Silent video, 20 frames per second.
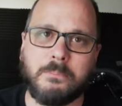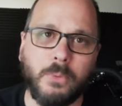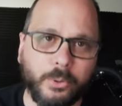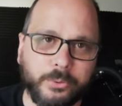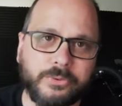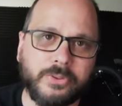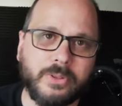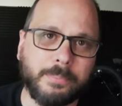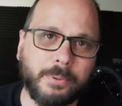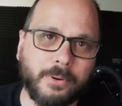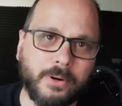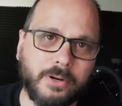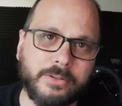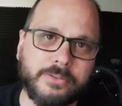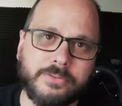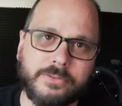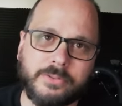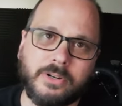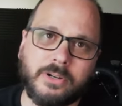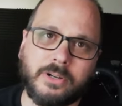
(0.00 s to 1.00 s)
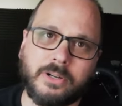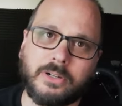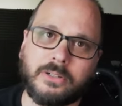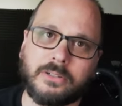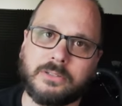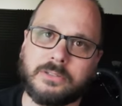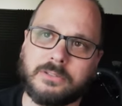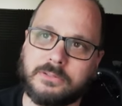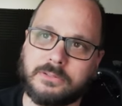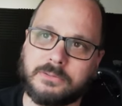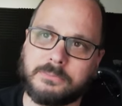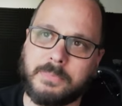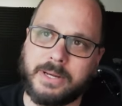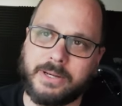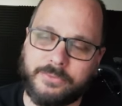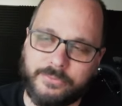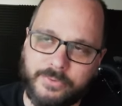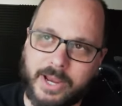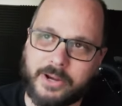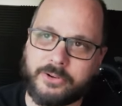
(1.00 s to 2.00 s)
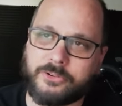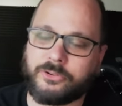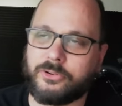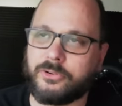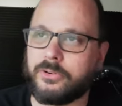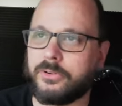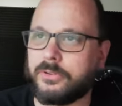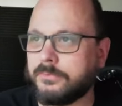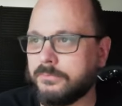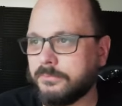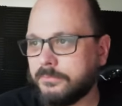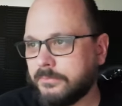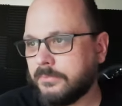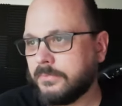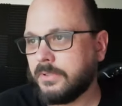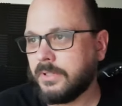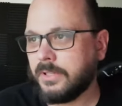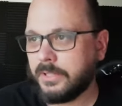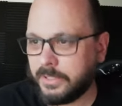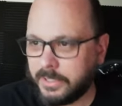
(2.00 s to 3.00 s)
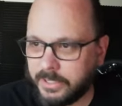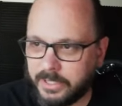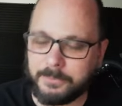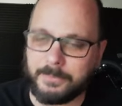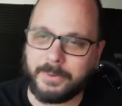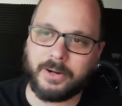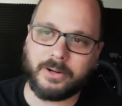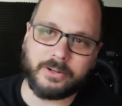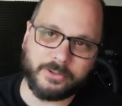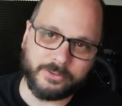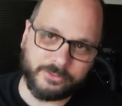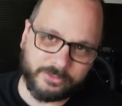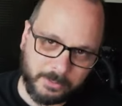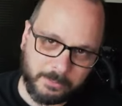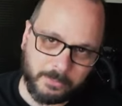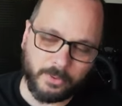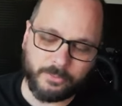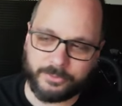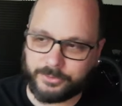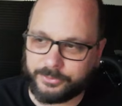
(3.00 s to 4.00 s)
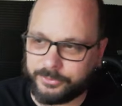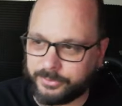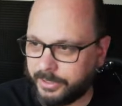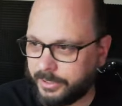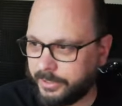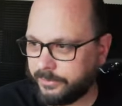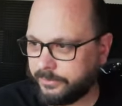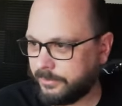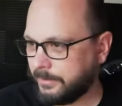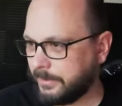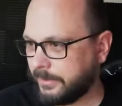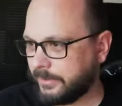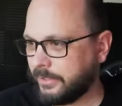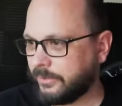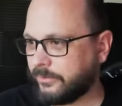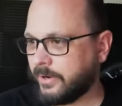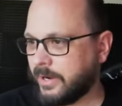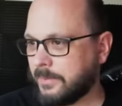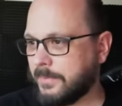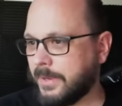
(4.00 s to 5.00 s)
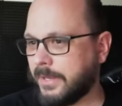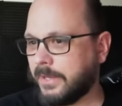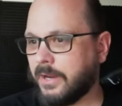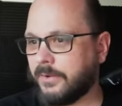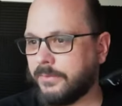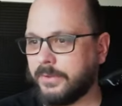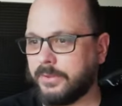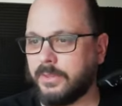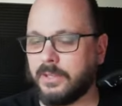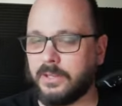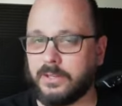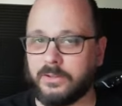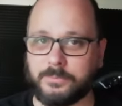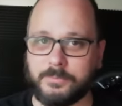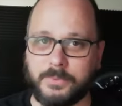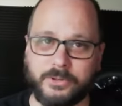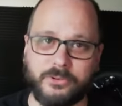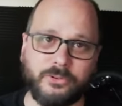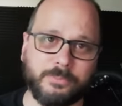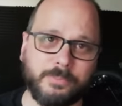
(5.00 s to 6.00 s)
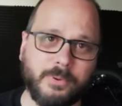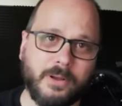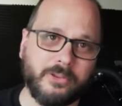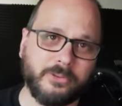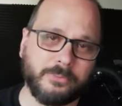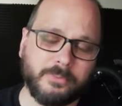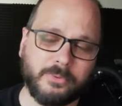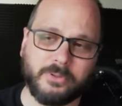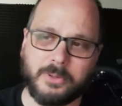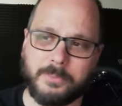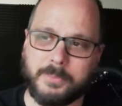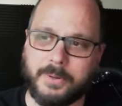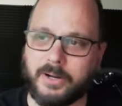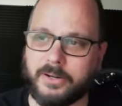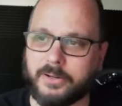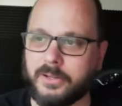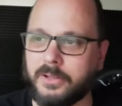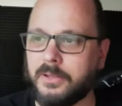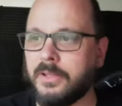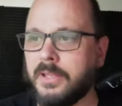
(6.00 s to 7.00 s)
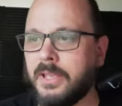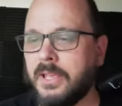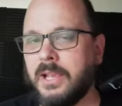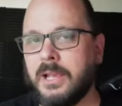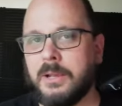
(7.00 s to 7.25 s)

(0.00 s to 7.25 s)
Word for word: most of the parts are manufactured in America, some overseas, but they try to make everything as much as possible in America.